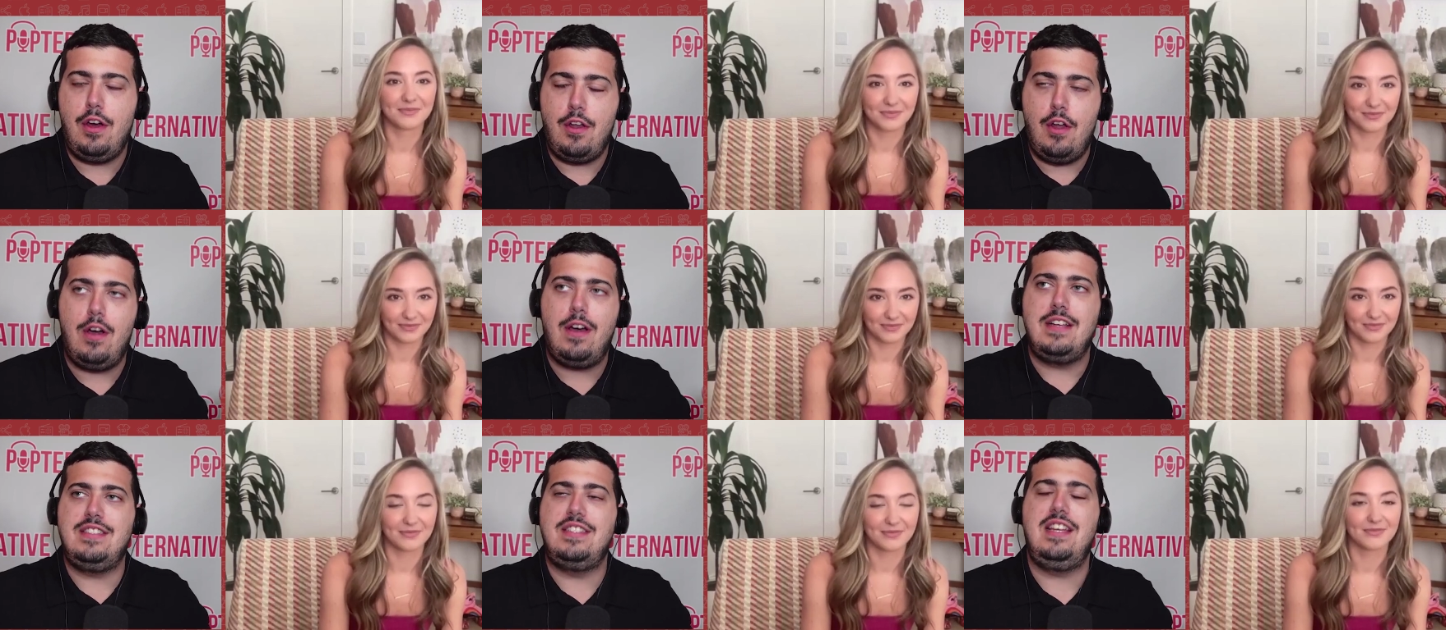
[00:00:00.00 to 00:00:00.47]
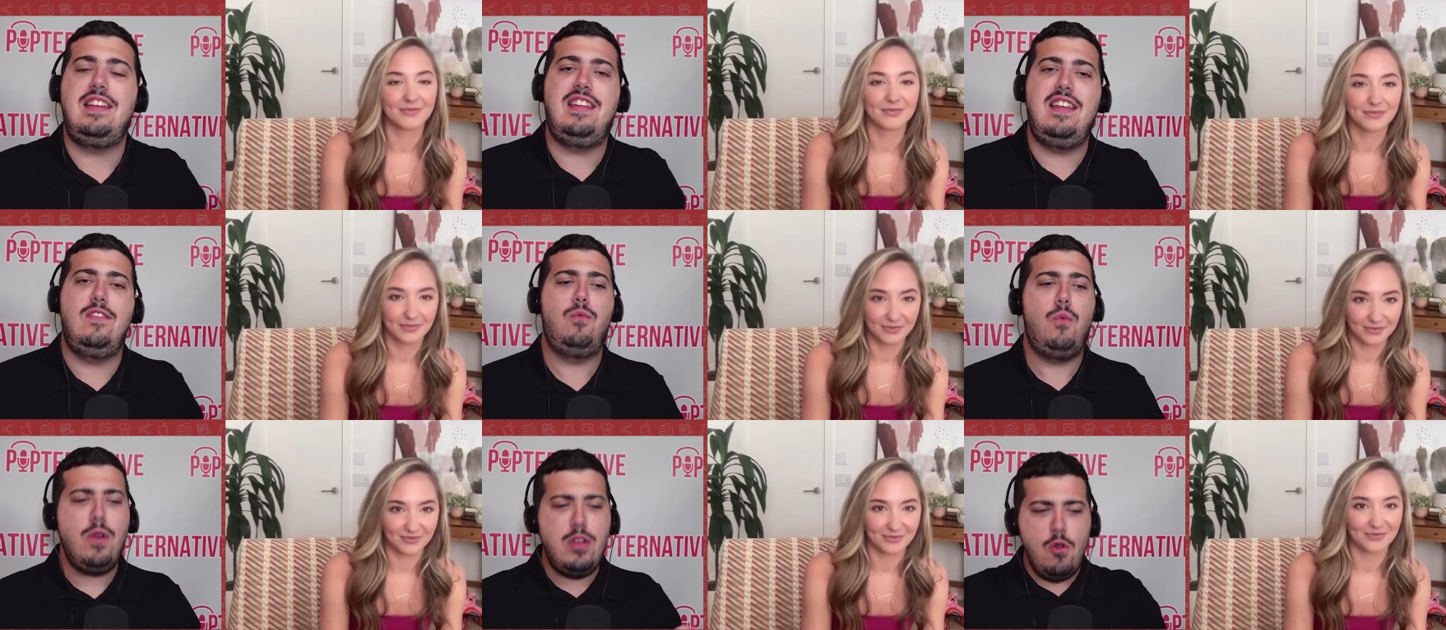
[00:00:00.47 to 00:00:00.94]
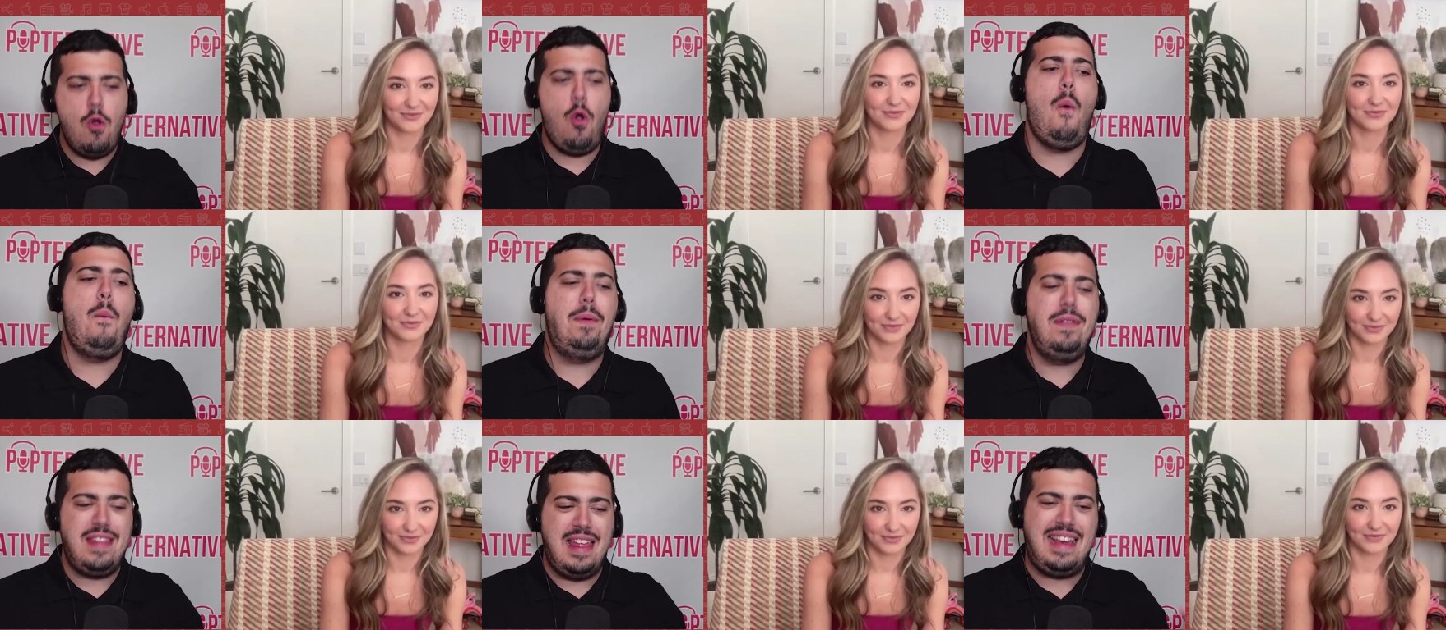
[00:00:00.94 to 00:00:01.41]
Speaker 1: August 18th. What are you
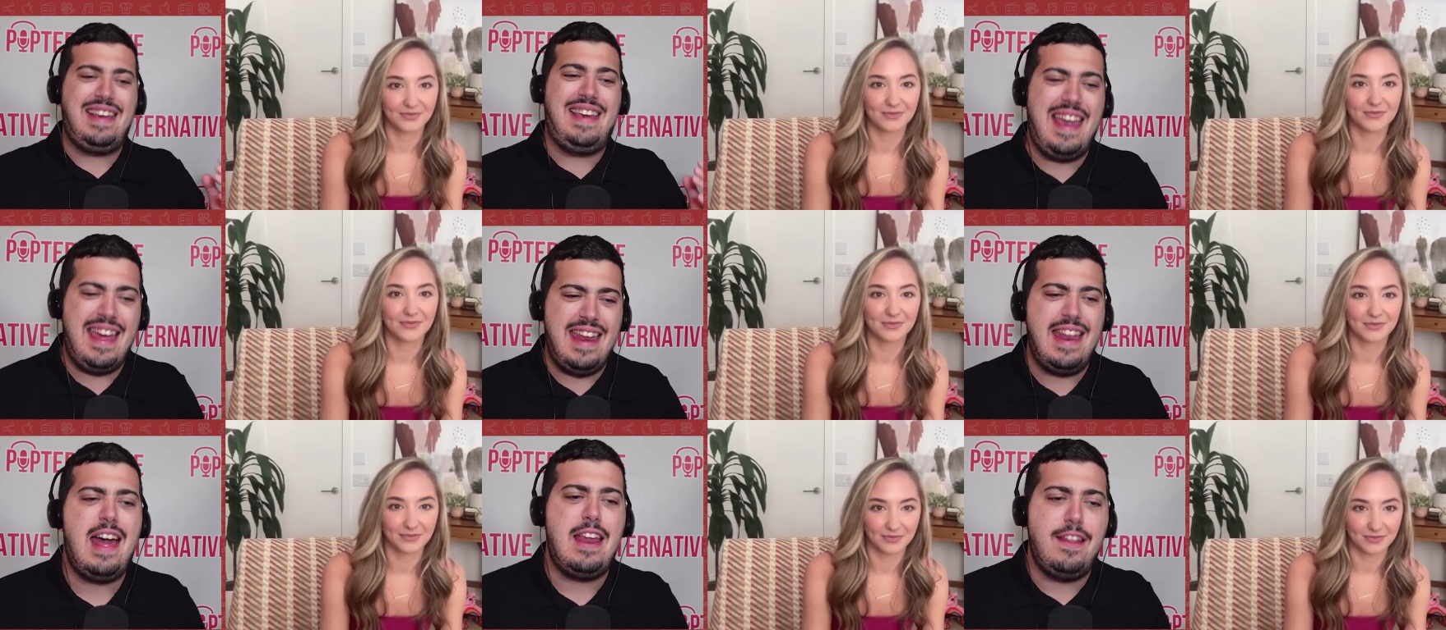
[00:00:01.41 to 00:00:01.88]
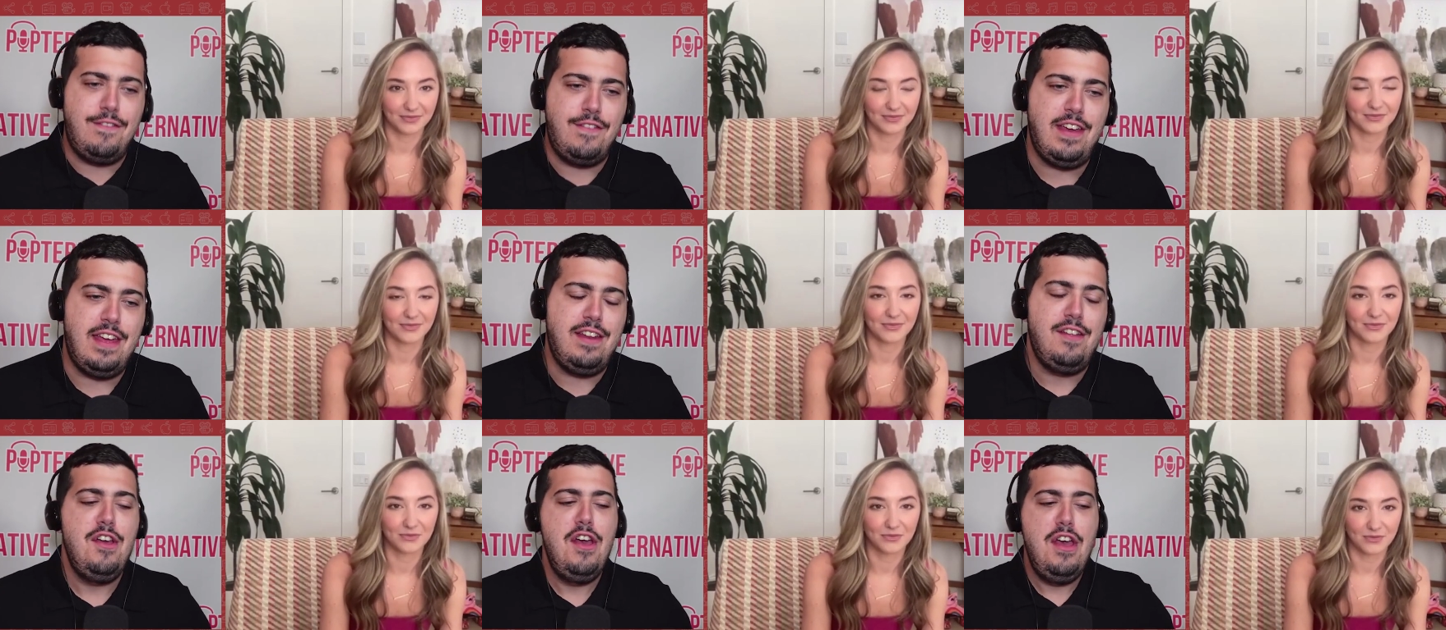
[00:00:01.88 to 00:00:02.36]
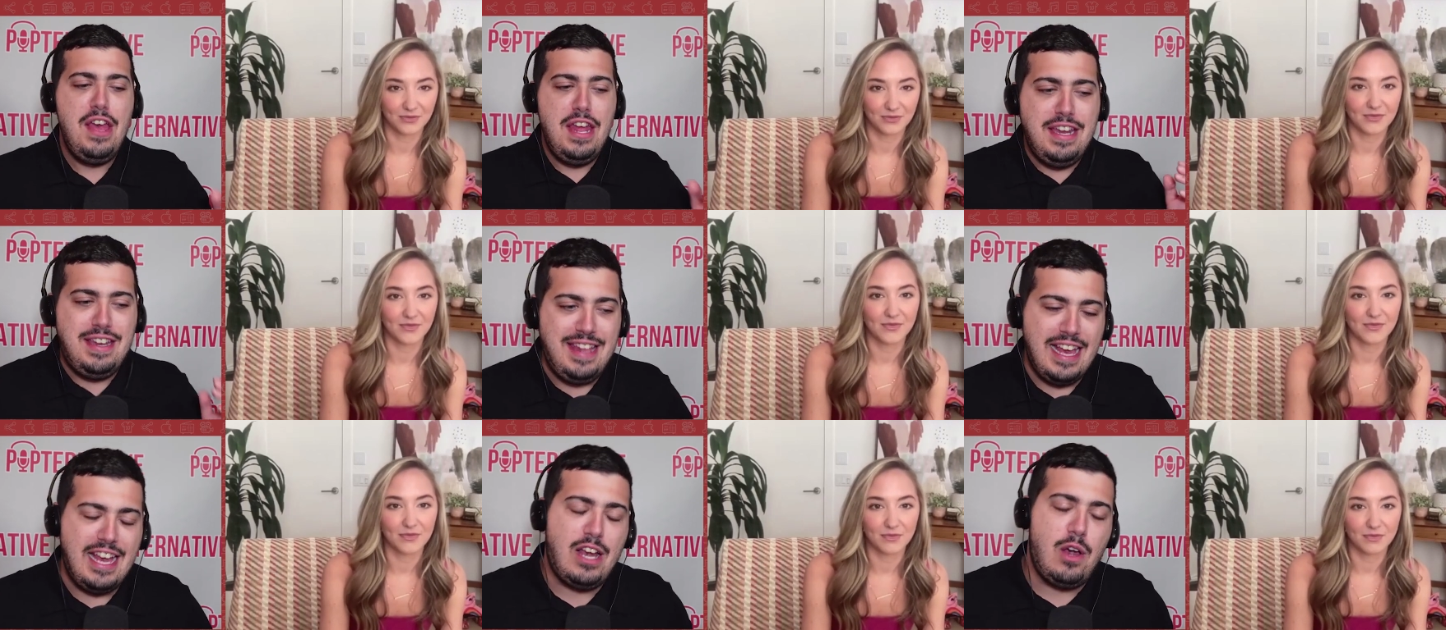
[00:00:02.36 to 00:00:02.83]
hoping they get out of it,
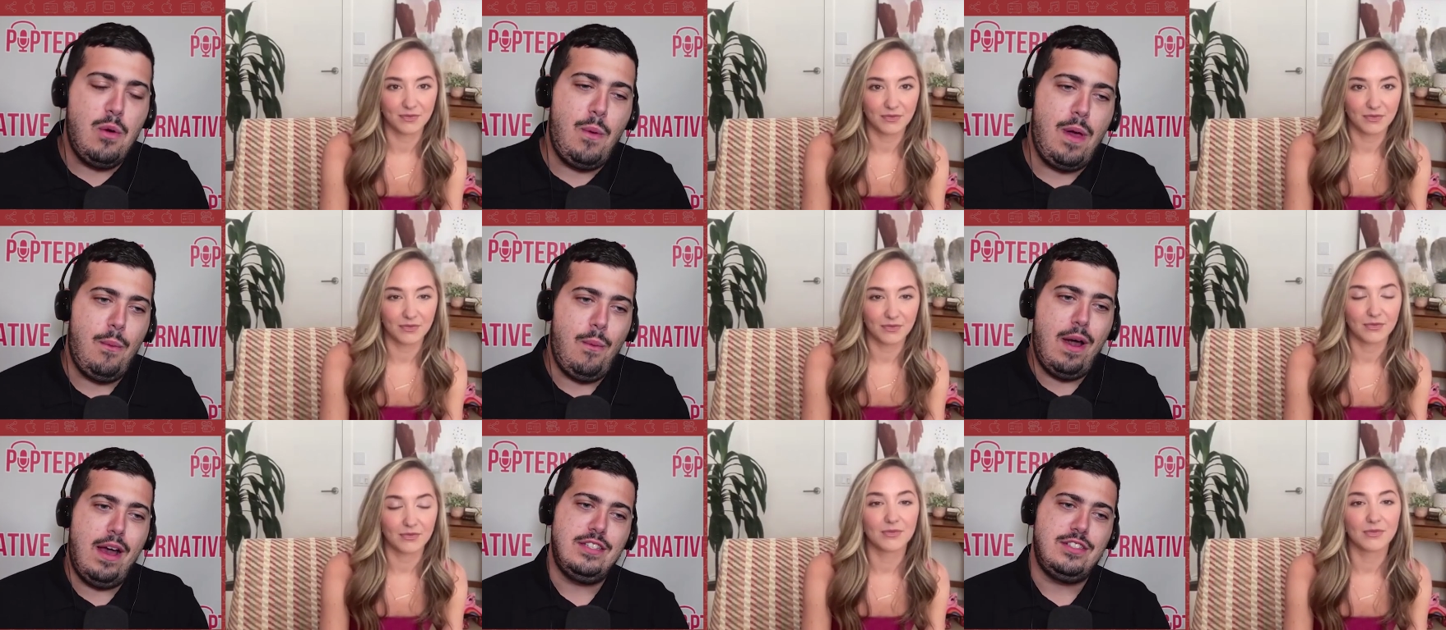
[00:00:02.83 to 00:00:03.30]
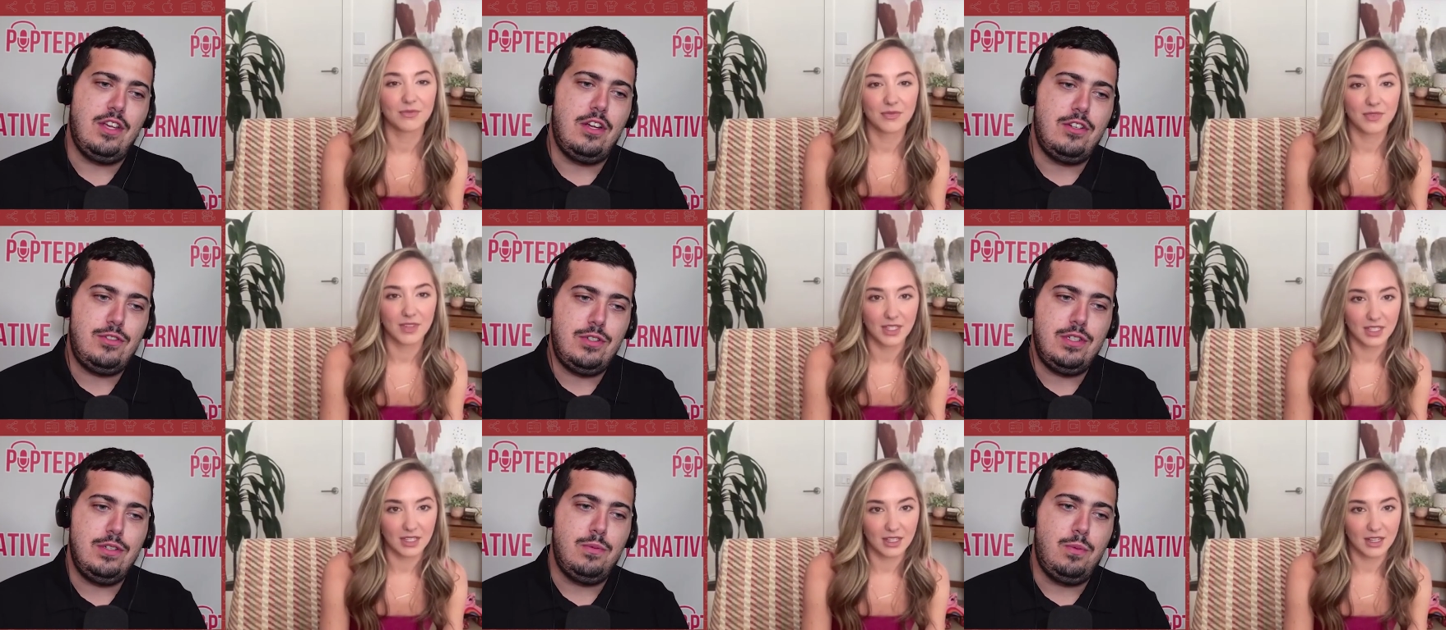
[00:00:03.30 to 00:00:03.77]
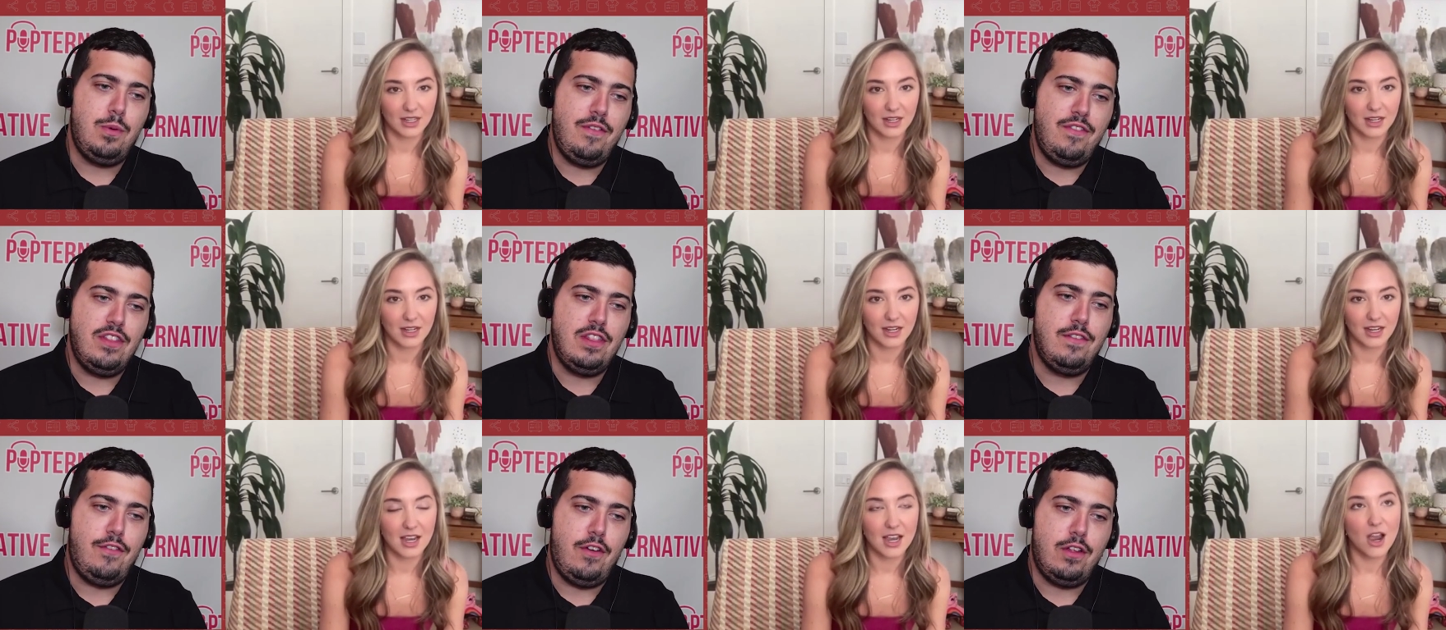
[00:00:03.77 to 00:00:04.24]
takeaway wise, Audrey,
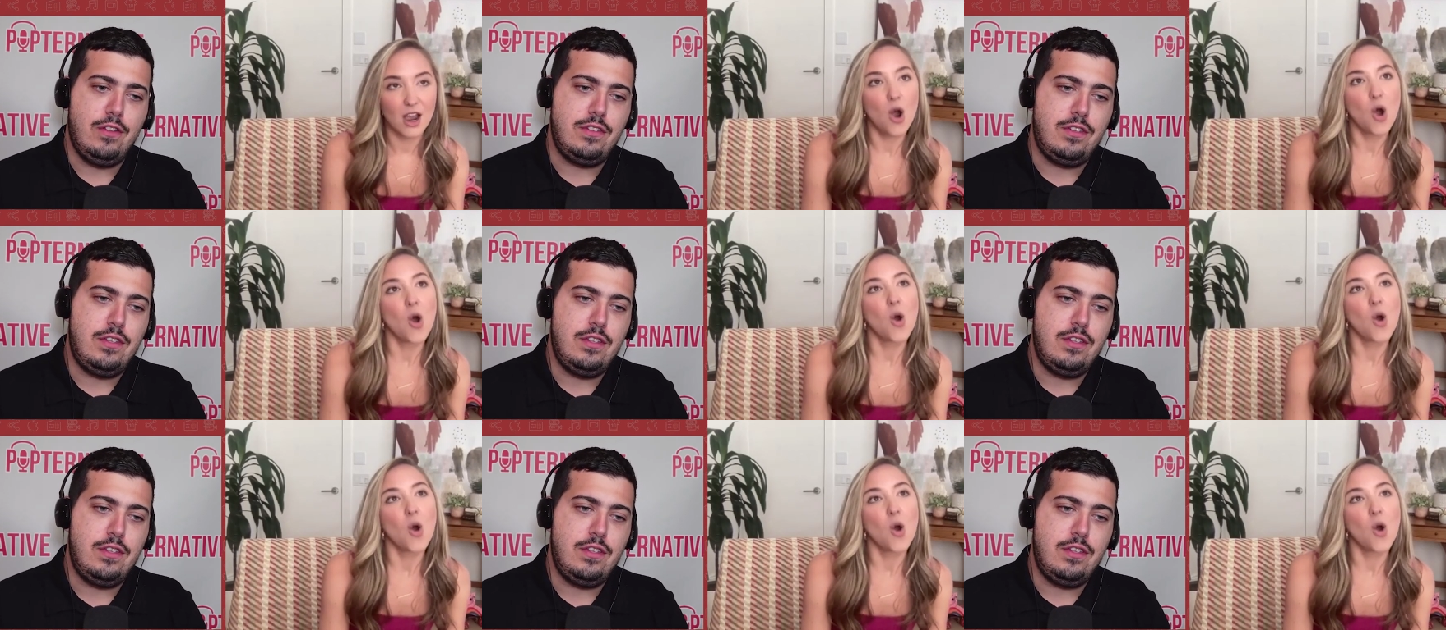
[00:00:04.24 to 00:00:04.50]
within the vault?